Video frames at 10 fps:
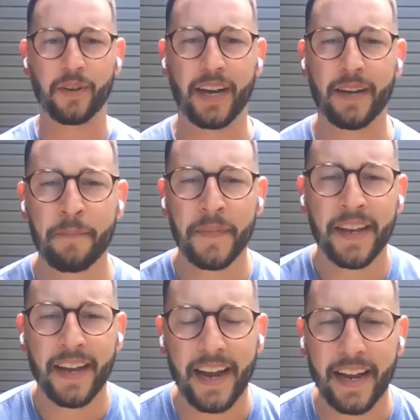Okay.
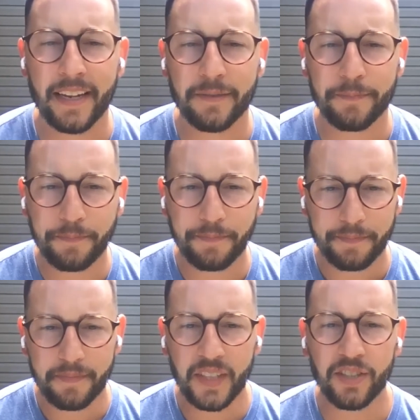And
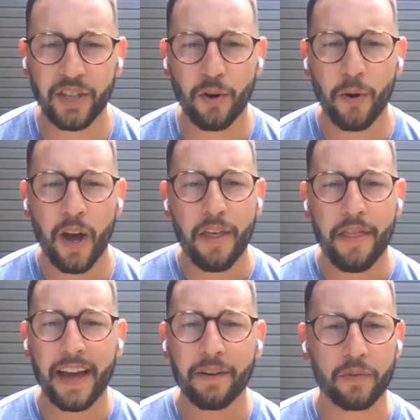so
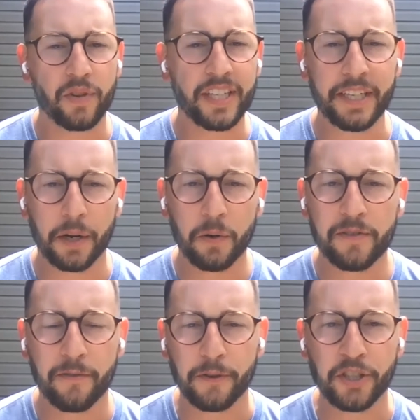that really
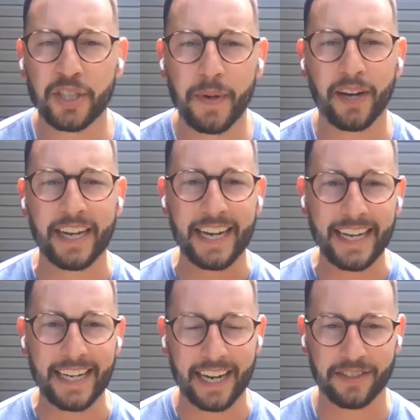goes for just about
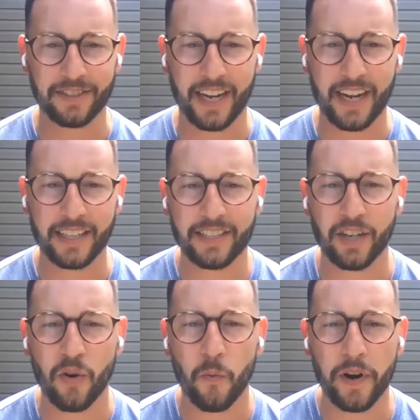any exercise.
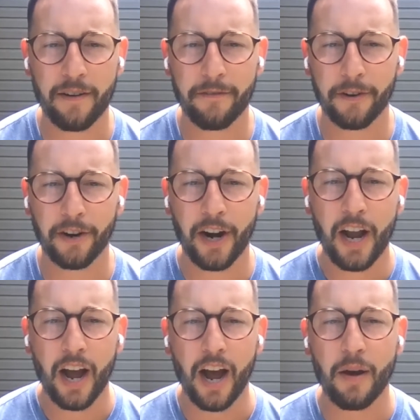So whenever
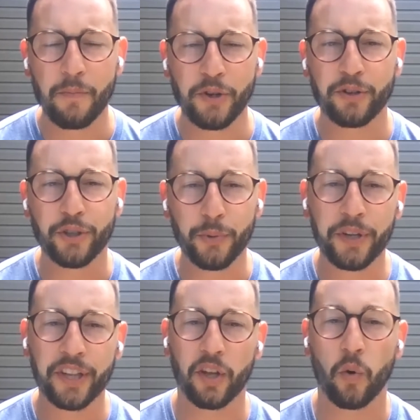you're
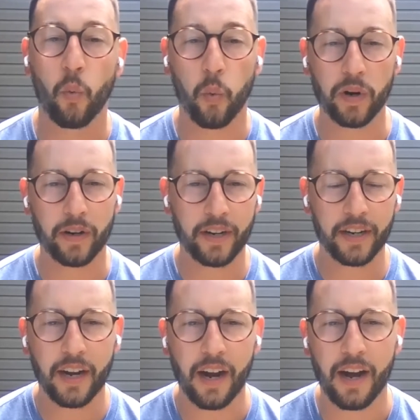doing the work
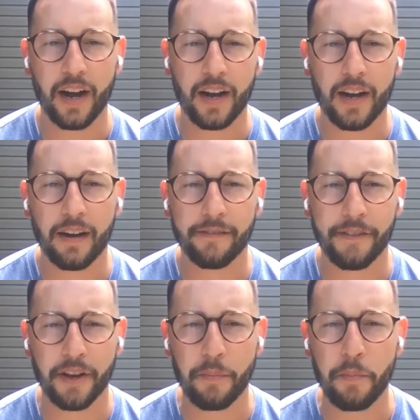of
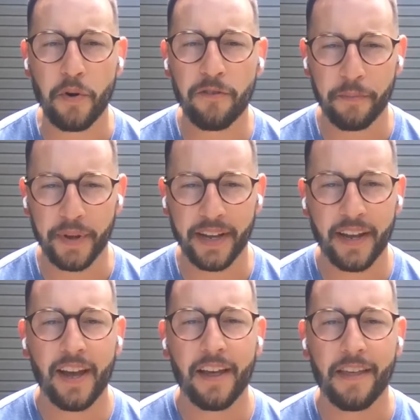the movement
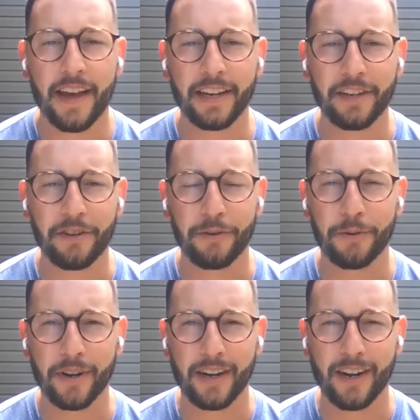that
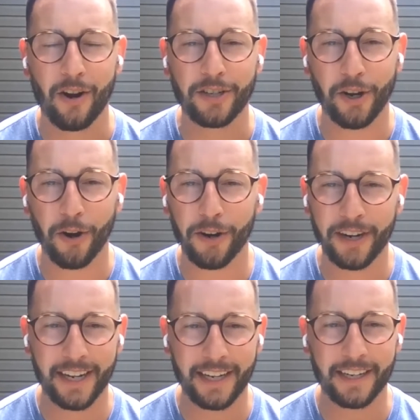you are
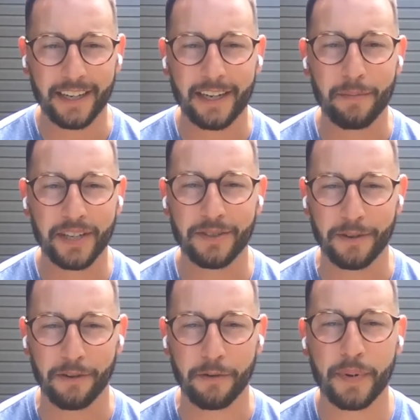targeting in a muscle
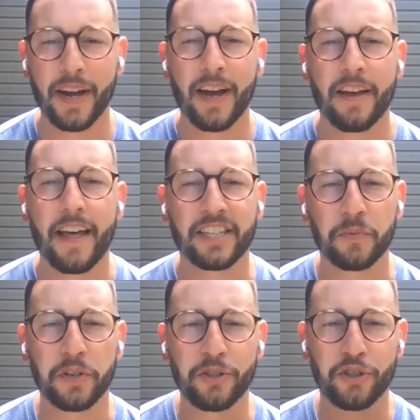group, that's
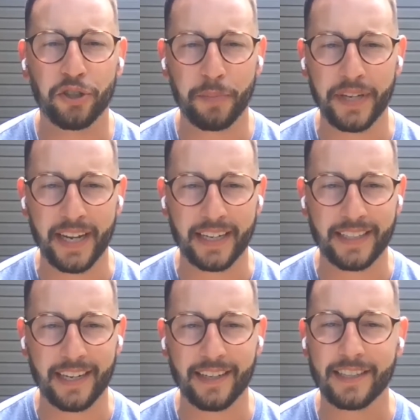when you should be
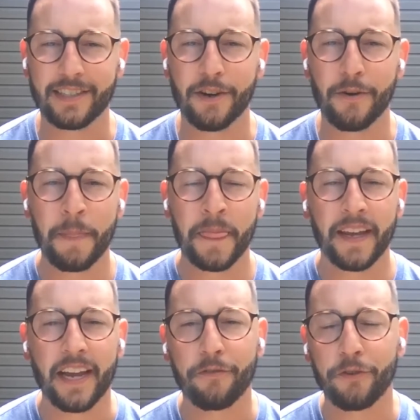exhaling. So
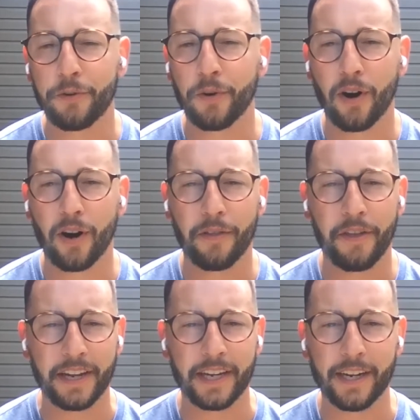if you are
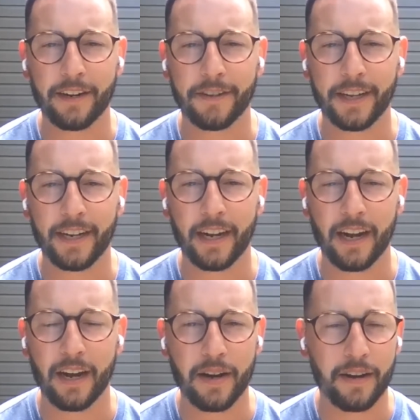thinking of it
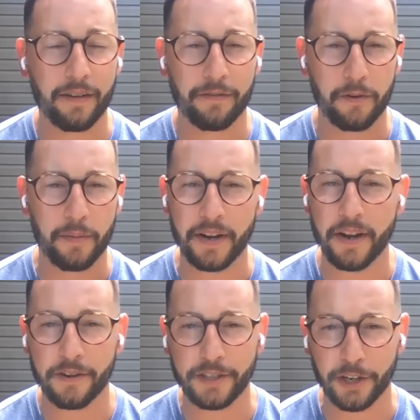from
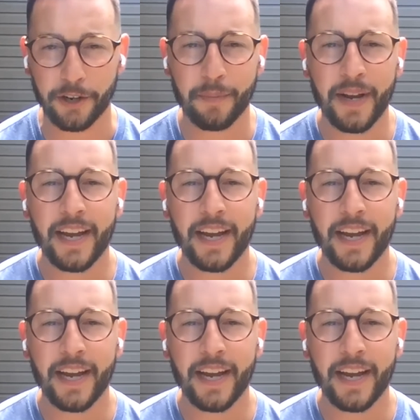another term,